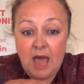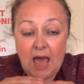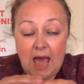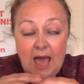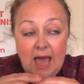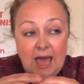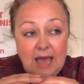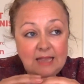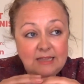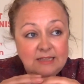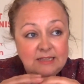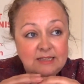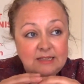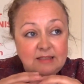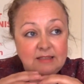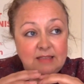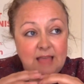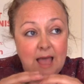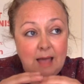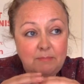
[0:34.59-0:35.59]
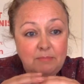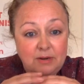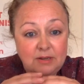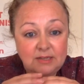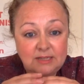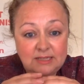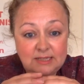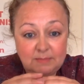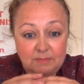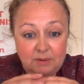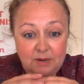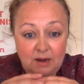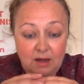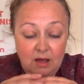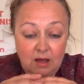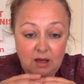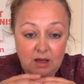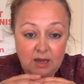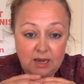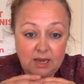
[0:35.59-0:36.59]
And that blood
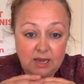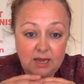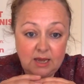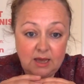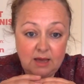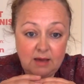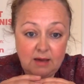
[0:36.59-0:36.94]
supply